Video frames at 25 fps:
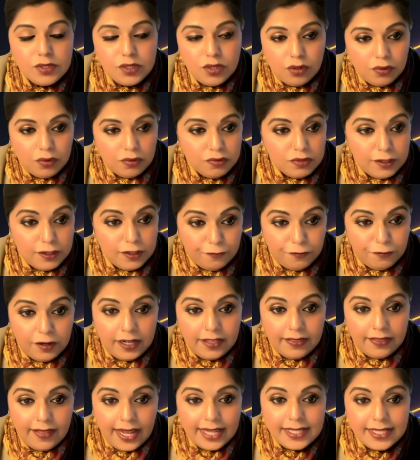So
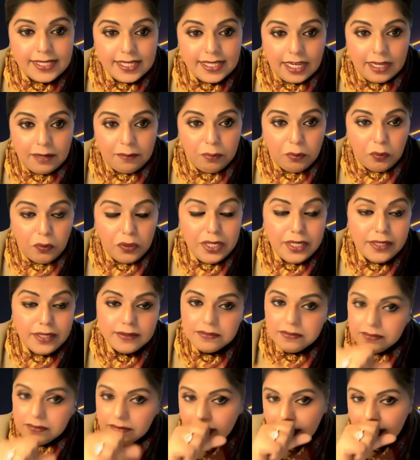different in that
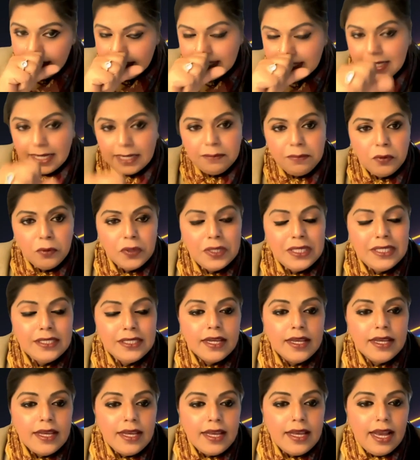
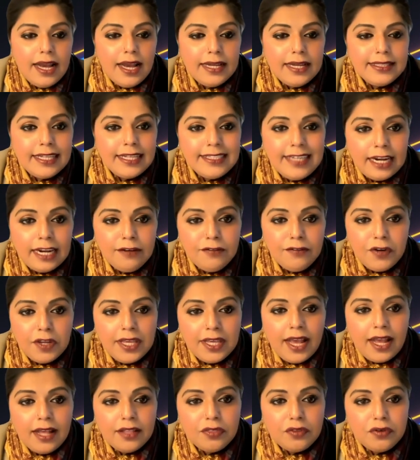standpoint. The
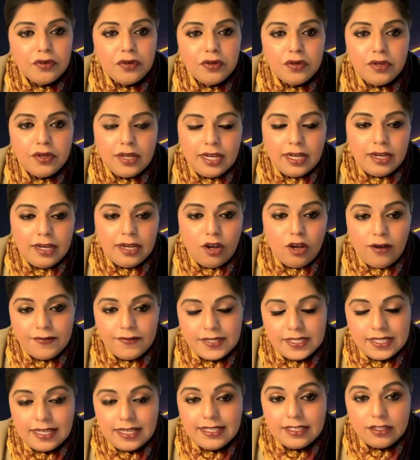delivery catheter
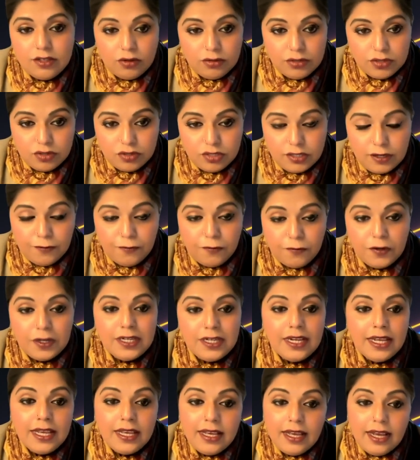obviously is also
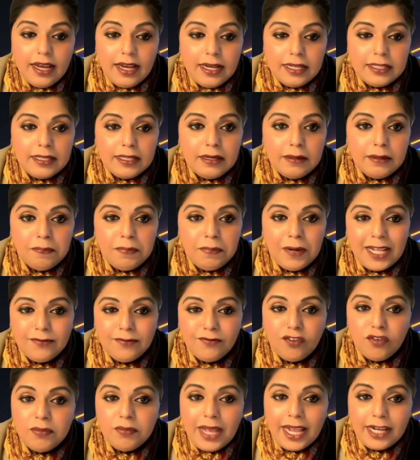different. The
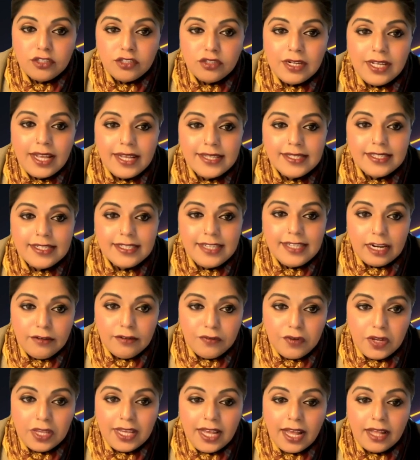platform actually has a
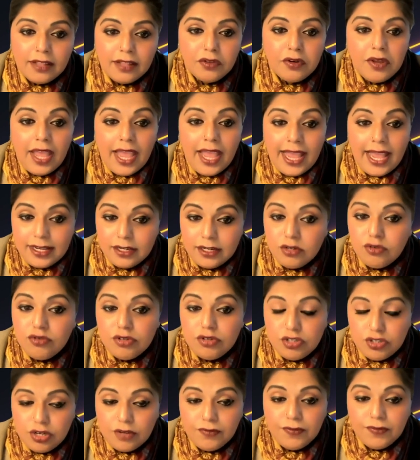delivery catheter and a
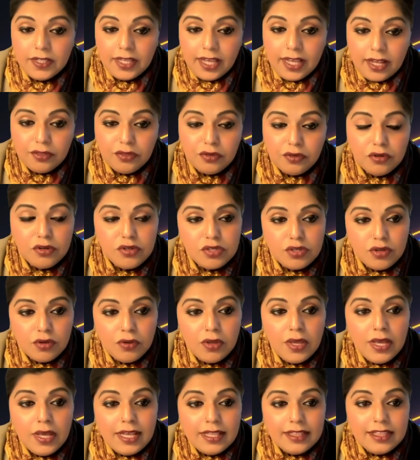retrieval catheter,
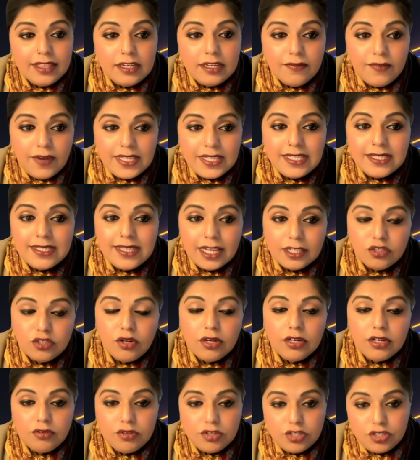so the device is
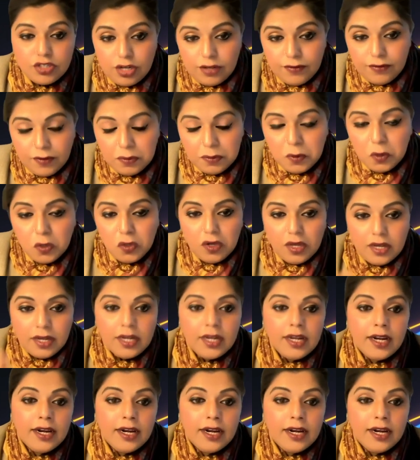actually retrievable,